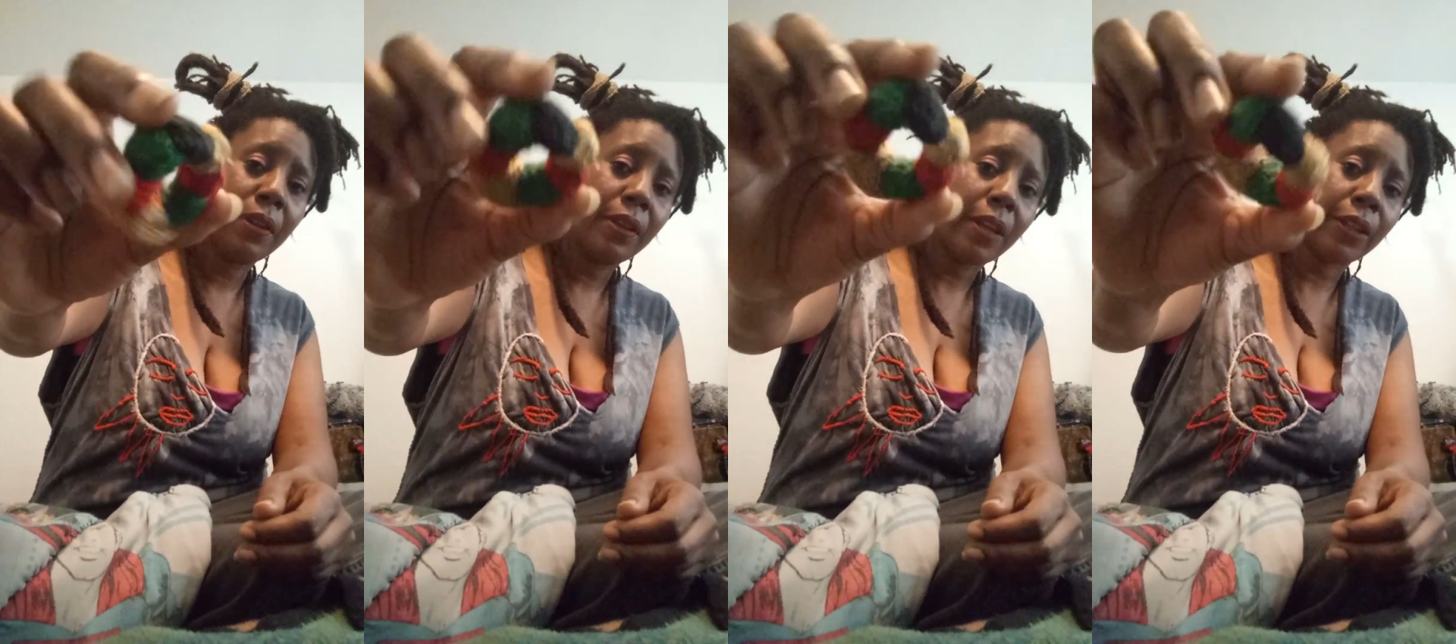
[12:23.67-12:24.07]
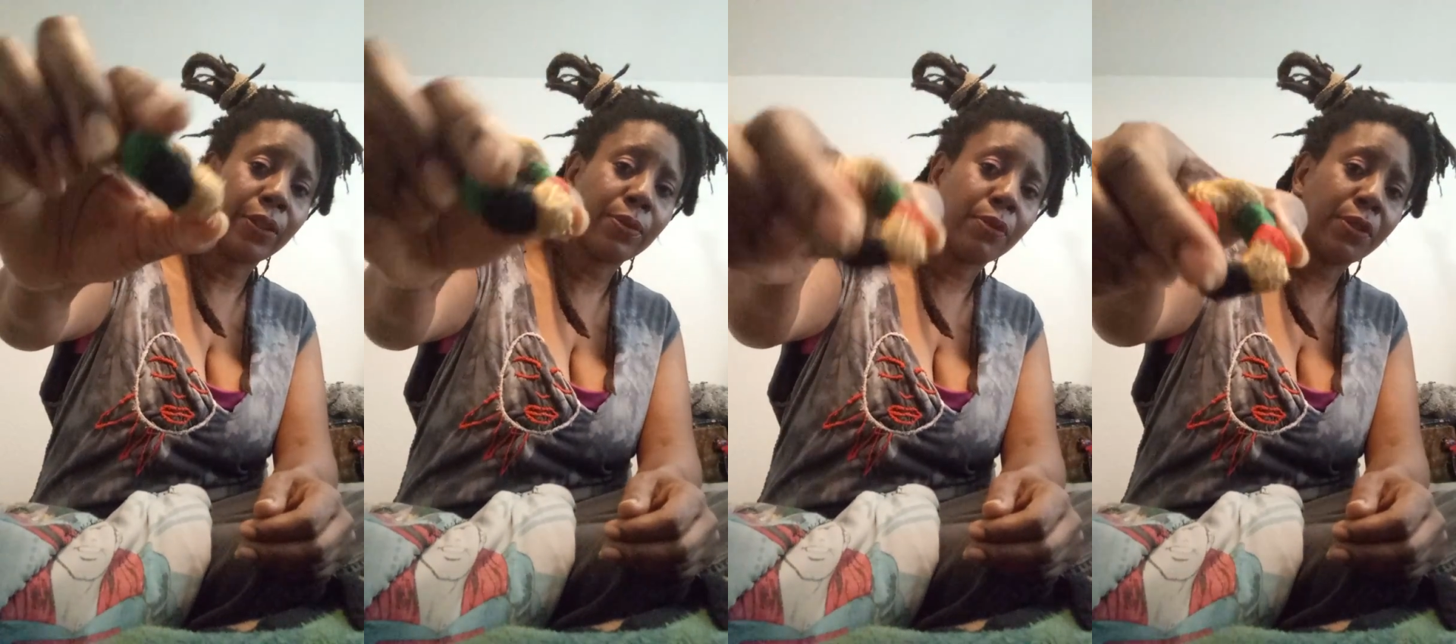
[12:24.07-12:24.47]
I just
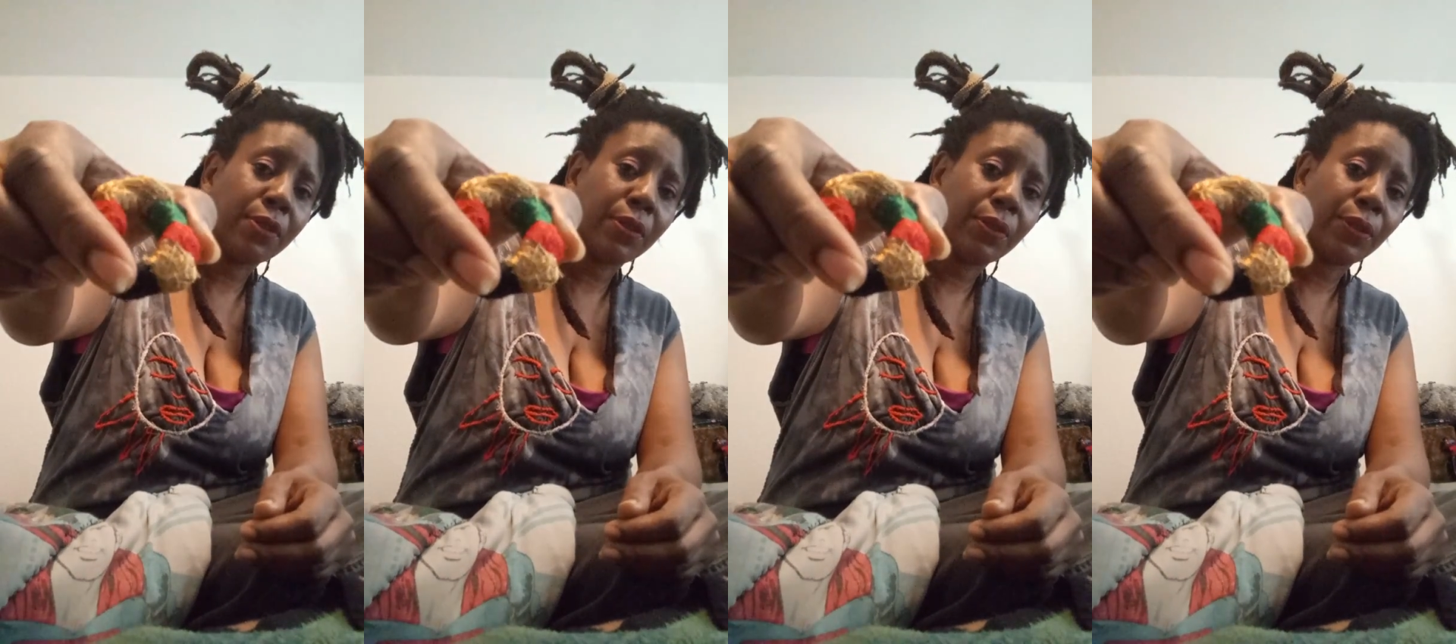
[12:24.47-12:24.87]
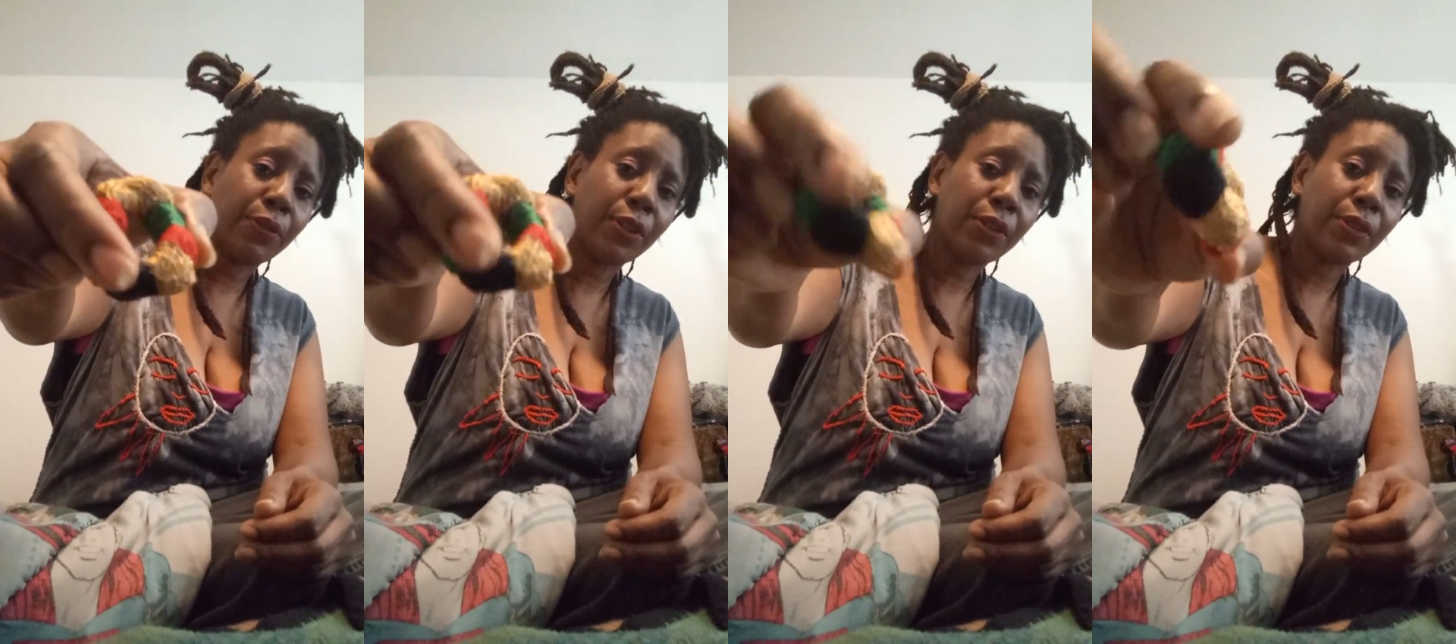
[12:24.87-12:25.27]
recently
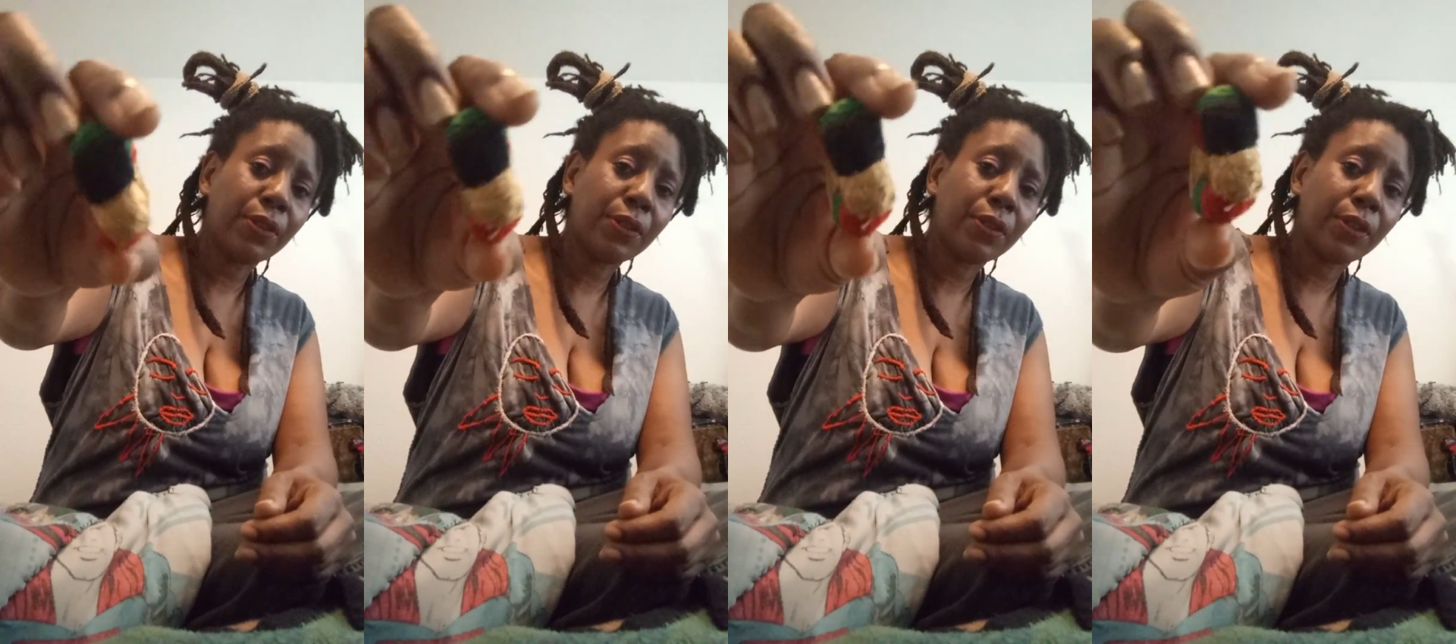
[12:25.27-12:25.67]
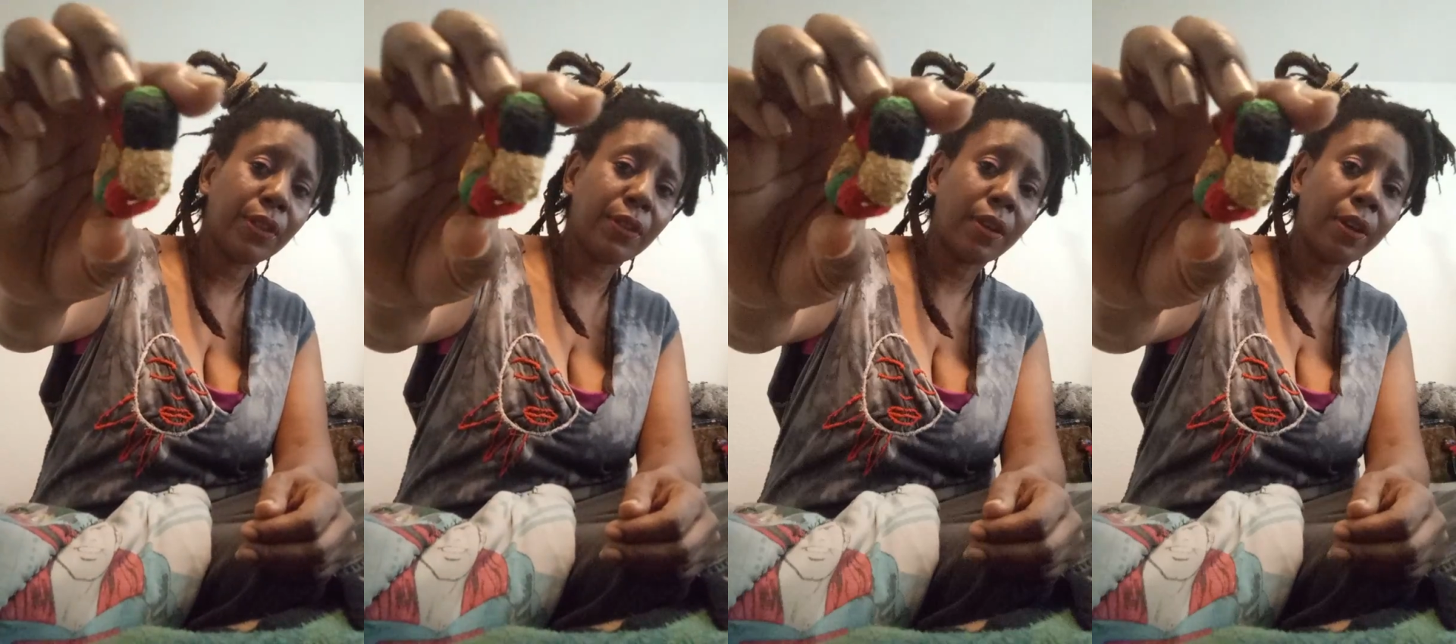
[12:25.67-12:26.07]
finished
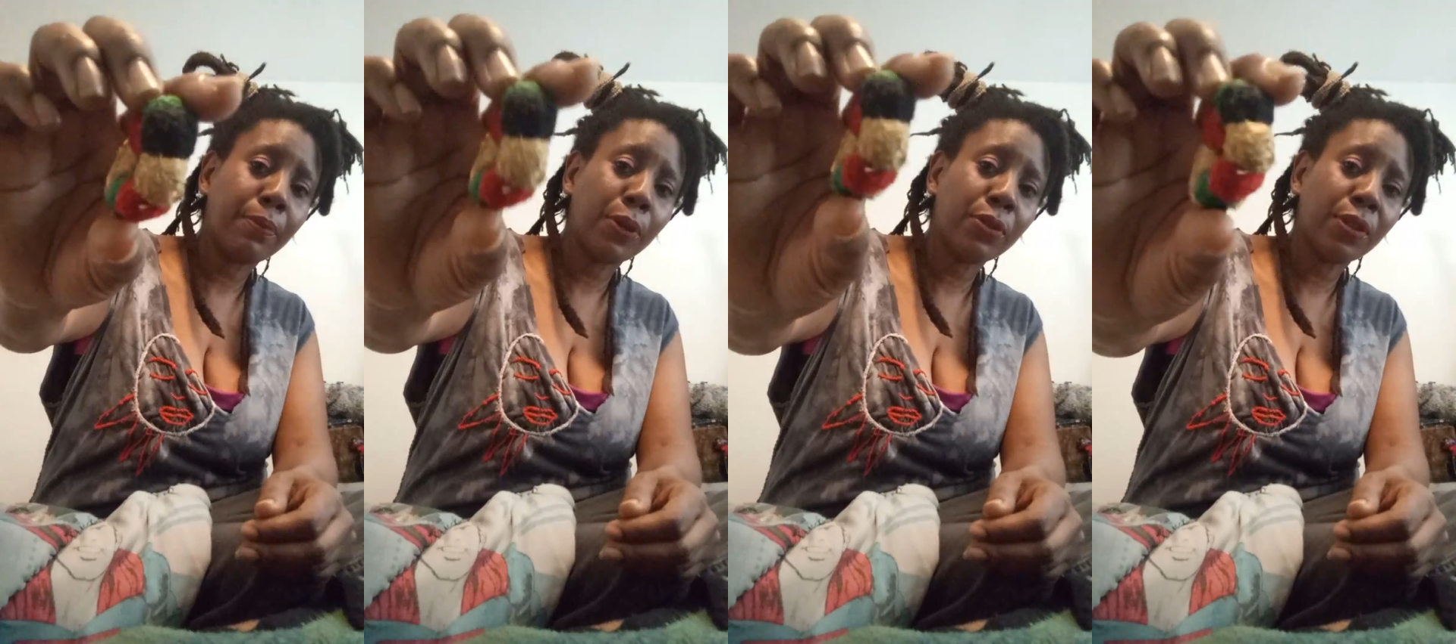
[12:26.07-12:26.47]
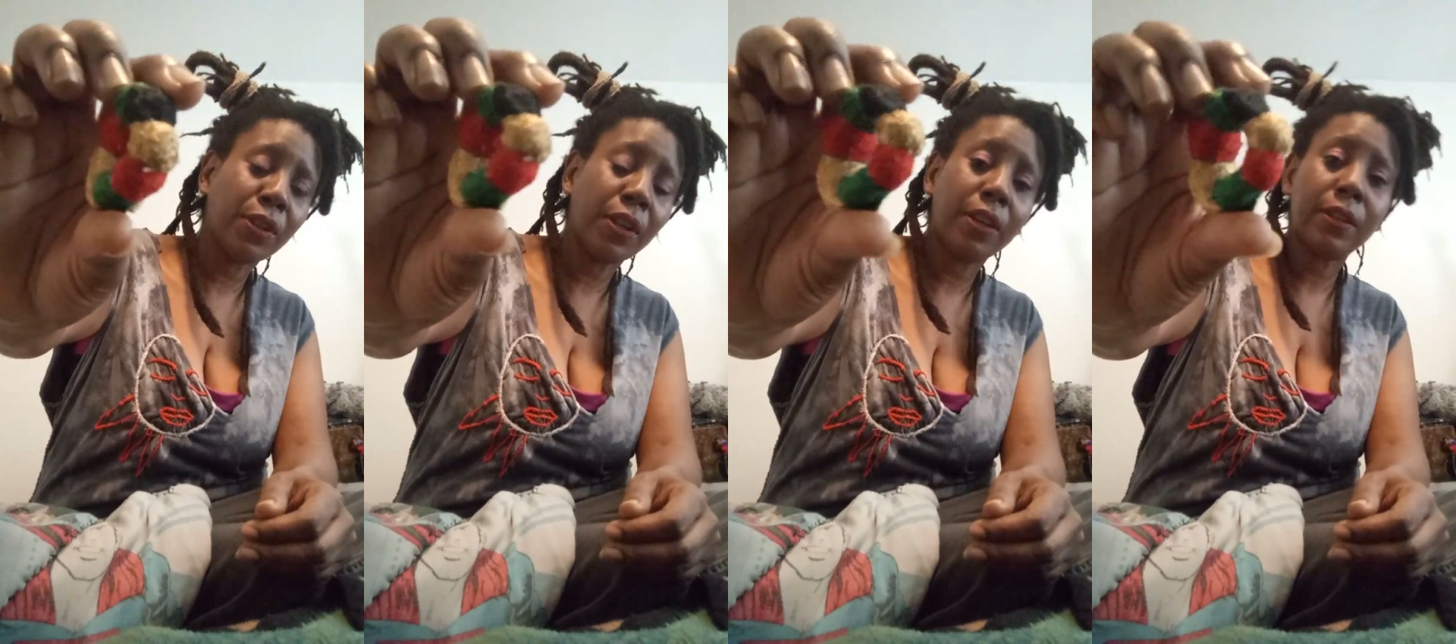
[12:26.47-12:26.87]
uh, posting
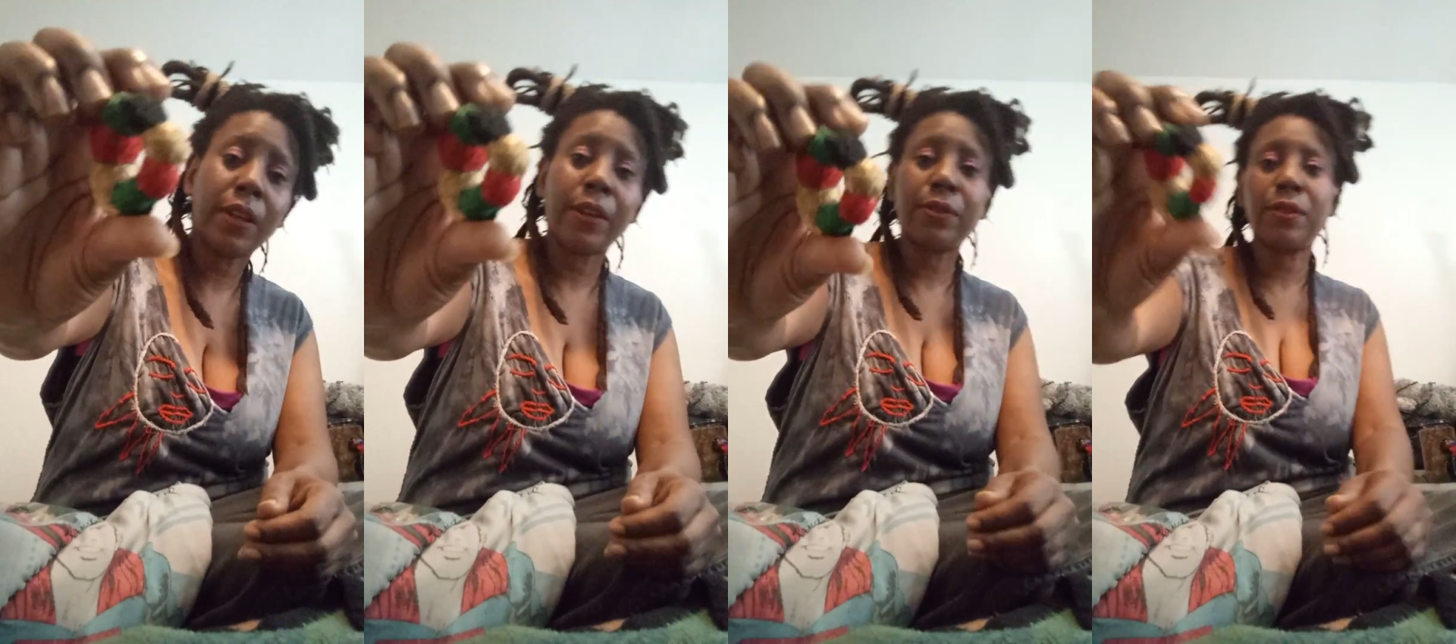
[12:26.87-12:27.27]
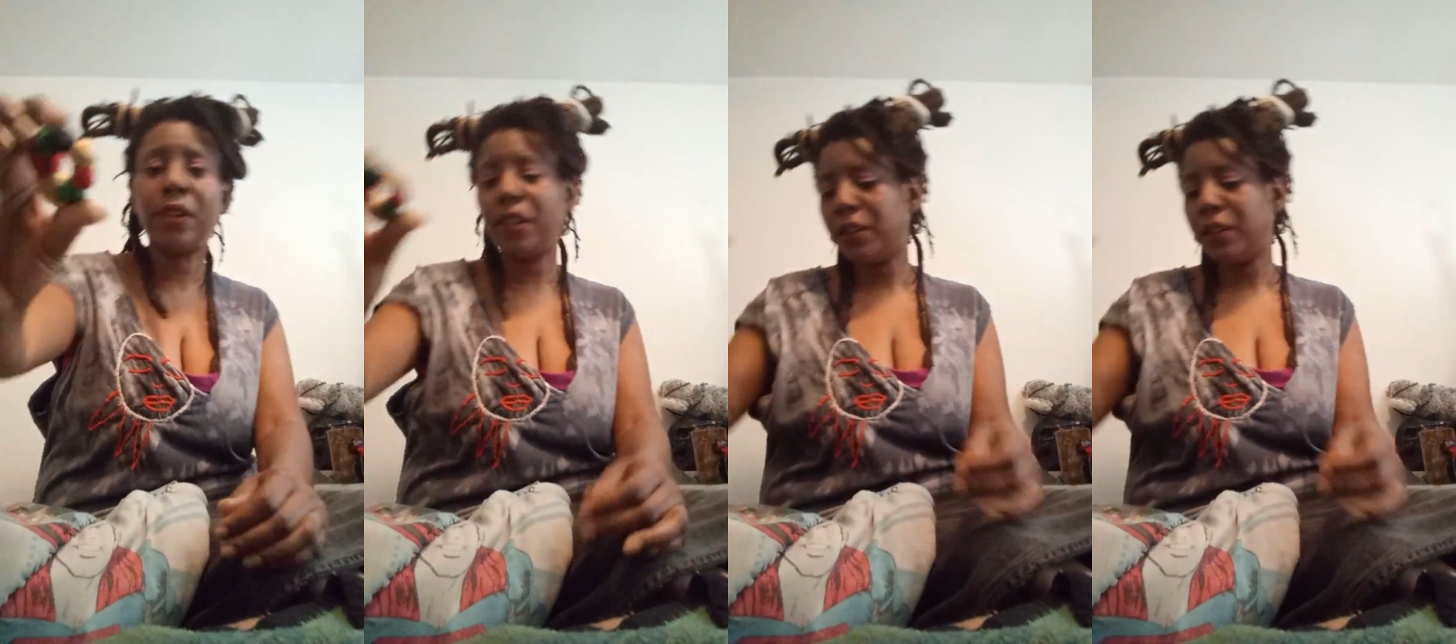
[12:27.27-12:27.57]
it last night.